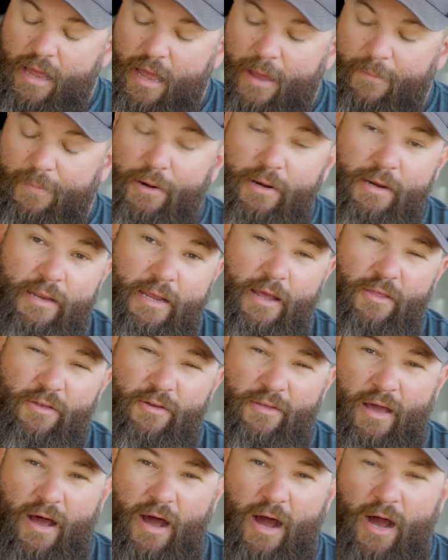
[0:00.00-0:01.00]
I'm putting
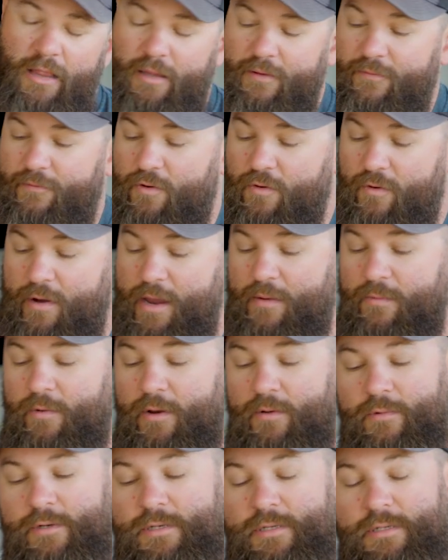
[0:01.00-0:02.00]
together the olive green
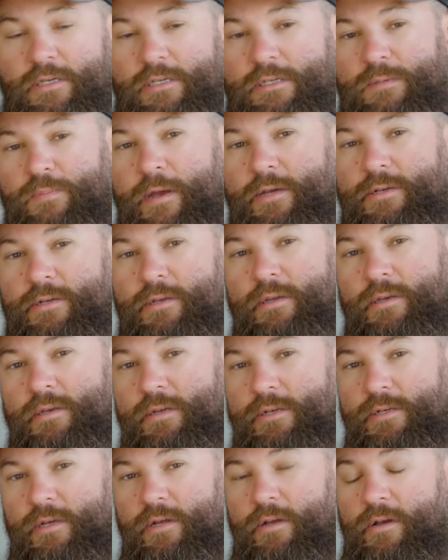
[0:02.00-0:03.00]
one, which is a special
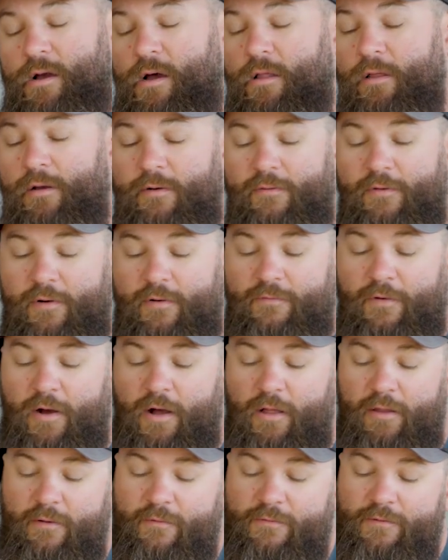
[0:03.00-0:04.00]
edition color for
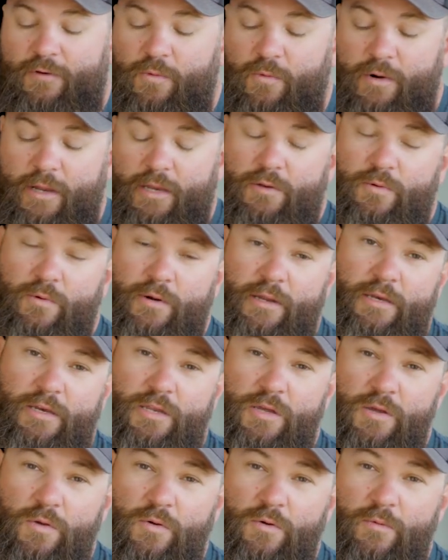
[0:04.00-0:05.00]
fall of
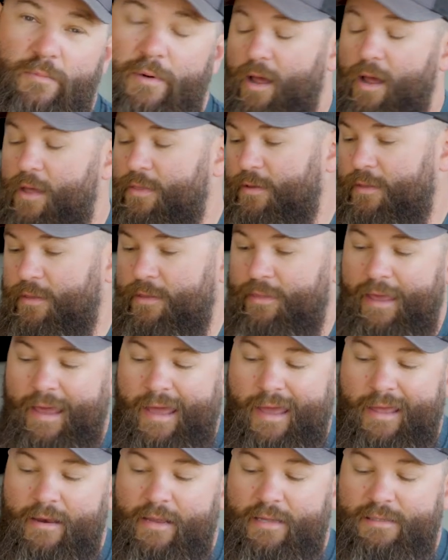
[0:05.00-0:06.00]
2022, other than
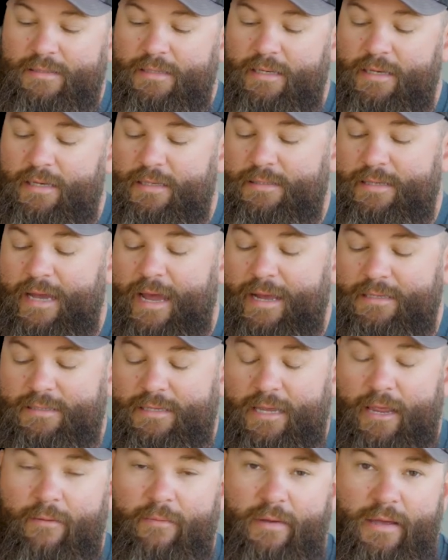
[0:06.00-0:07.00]
that, it's the exact
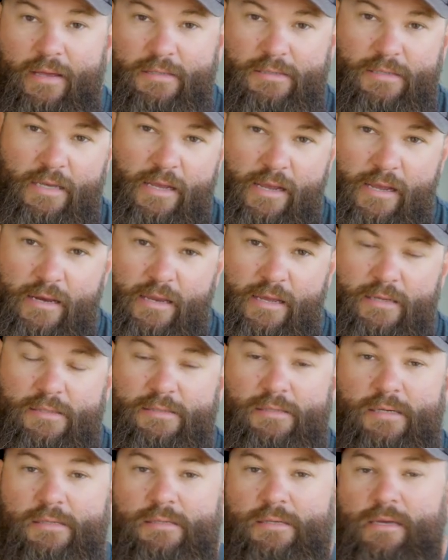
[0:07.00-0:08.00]
same as any
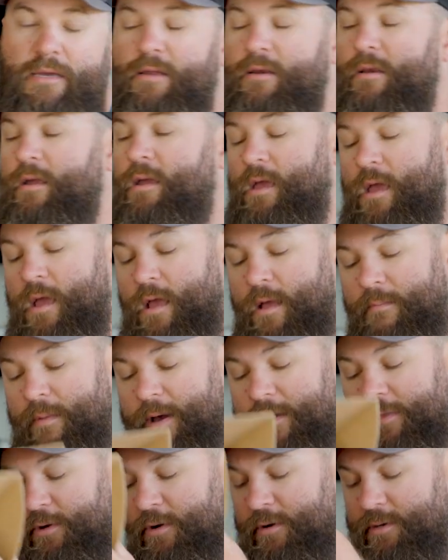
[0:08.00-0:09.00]
16
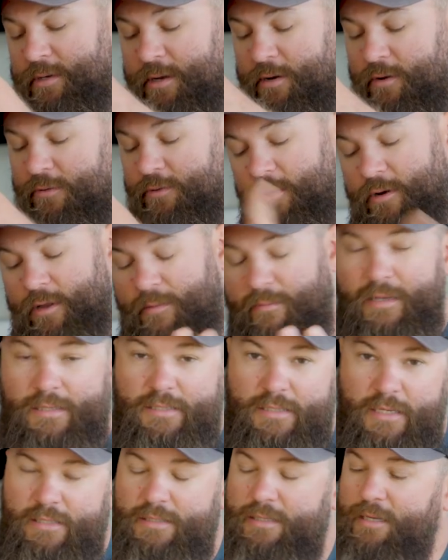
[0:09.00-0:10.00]
by 13 or 13 by
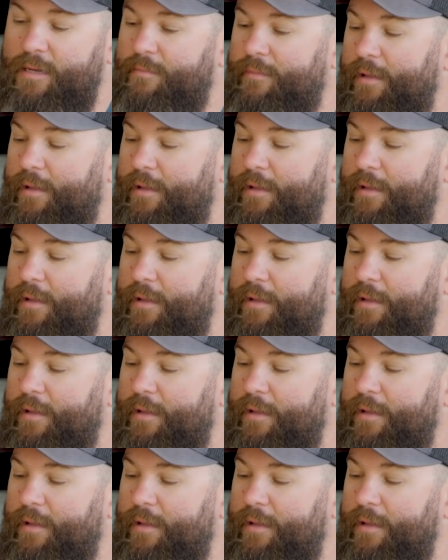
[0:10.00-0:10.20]
16